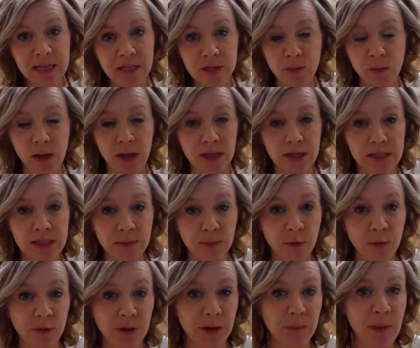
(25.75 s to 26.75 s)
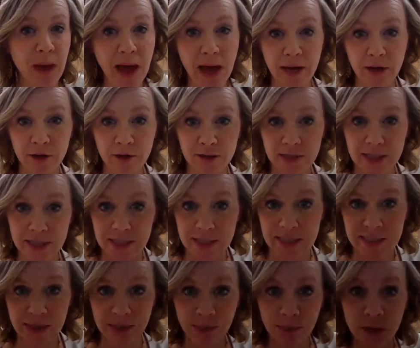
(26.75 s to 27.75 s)
as well as some Greek patterns and
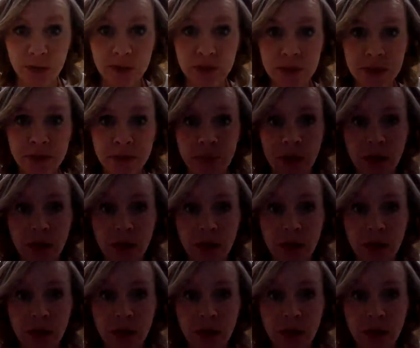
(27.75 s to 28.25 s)
symbols.